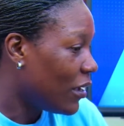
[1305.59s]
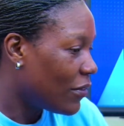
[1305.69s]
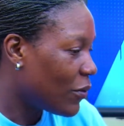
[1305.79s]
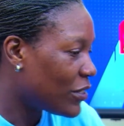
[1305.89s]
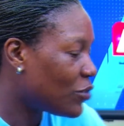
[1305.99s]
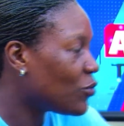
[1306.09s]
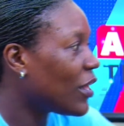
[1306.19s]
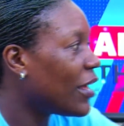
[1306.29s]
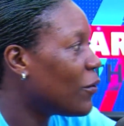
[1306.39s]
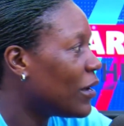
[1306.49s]
They went to do the
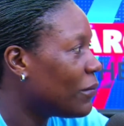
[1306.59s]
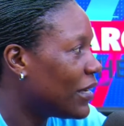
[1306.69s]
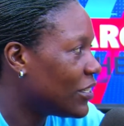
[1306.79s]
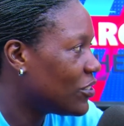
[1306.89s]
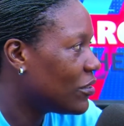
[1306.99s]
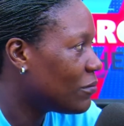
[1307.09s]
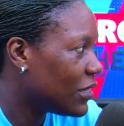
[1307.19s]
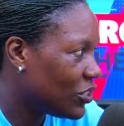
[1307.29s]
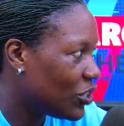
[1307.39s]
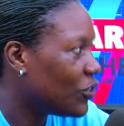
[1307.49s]
A1
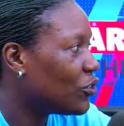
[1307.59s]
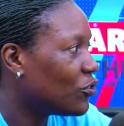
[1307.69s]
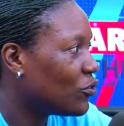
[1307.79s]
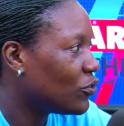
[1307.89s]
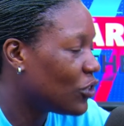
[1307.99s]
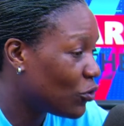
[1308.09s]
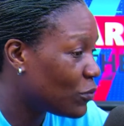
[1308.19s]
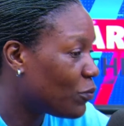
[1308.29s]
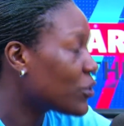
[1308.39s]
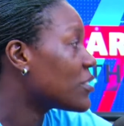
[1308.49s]
managerial. They
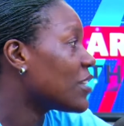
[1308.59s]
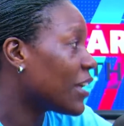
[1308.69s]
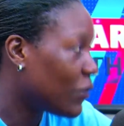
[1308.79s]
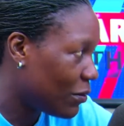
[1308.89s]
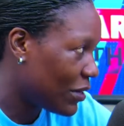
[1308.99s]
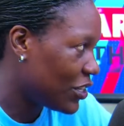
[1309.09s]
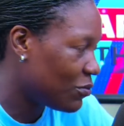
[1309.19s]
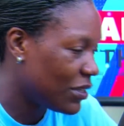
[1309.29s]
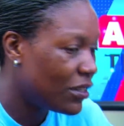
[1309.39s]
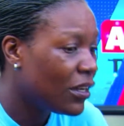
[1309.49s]
got posts in the A1 management.